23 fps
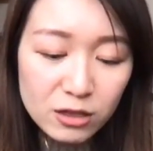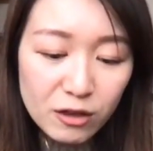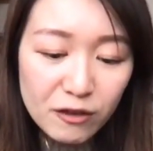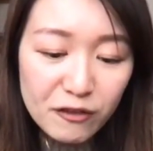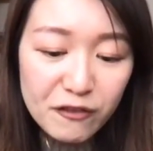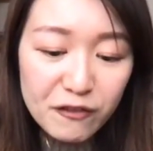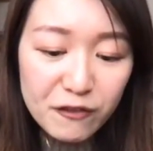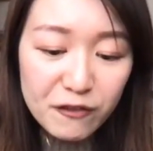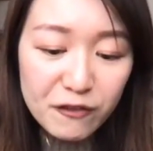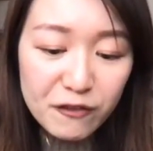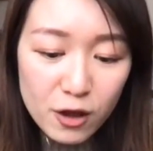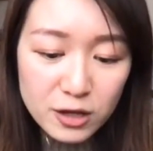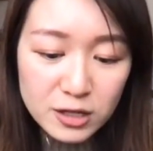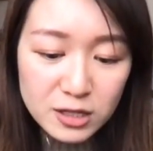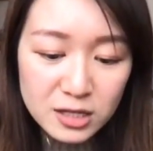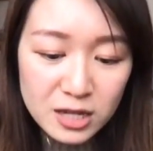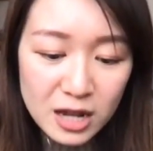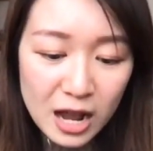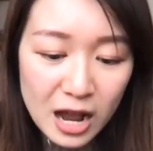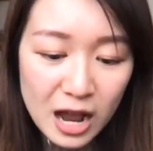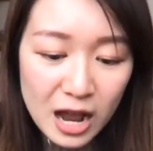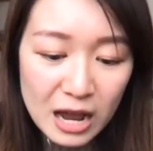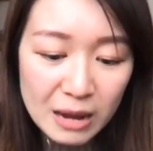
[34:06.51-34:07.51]
first
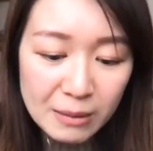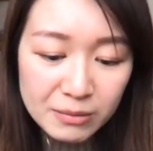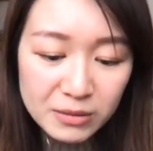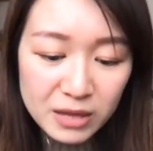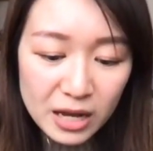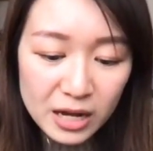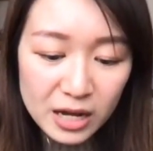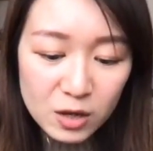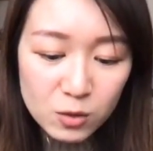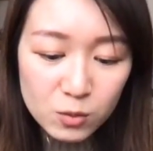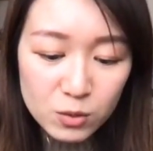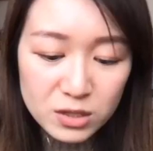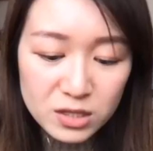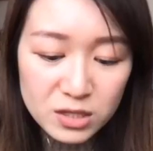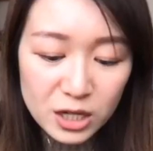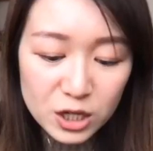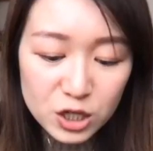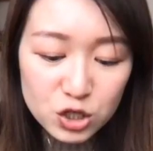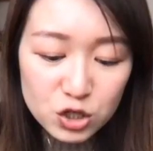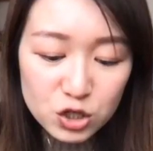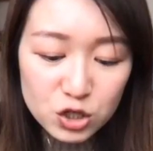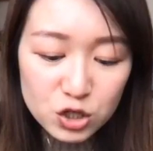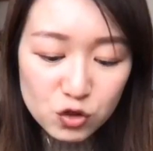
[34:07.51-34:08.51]
time that it was like
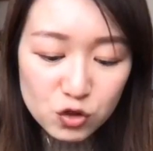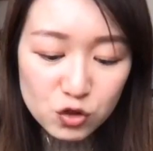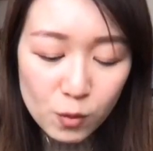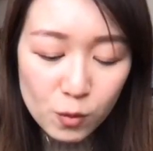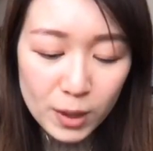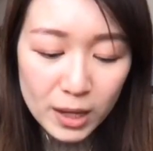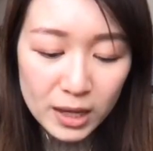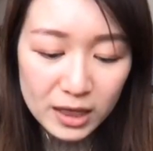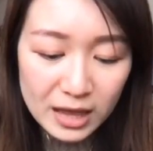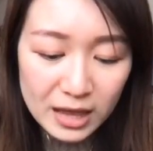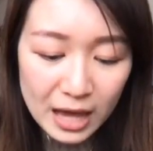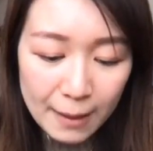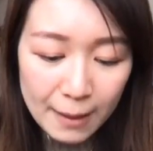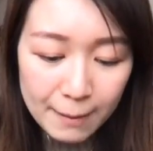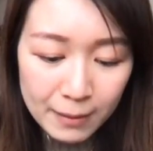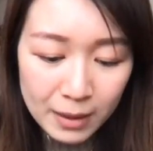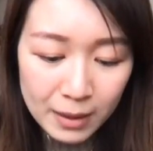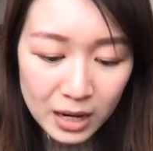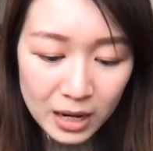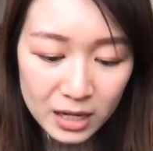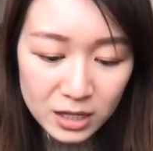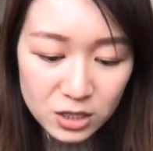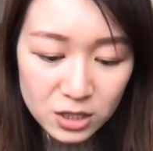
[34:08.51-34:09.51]
snowing that
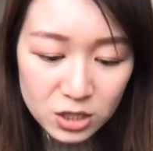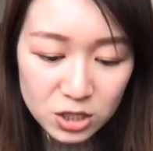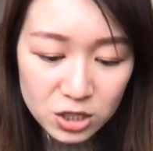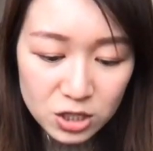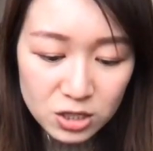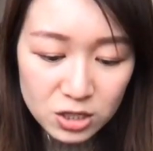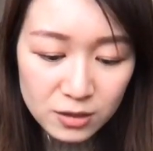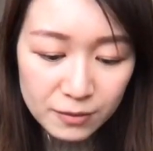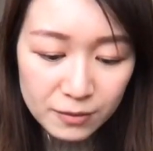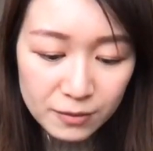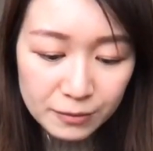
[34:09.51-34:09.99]
much.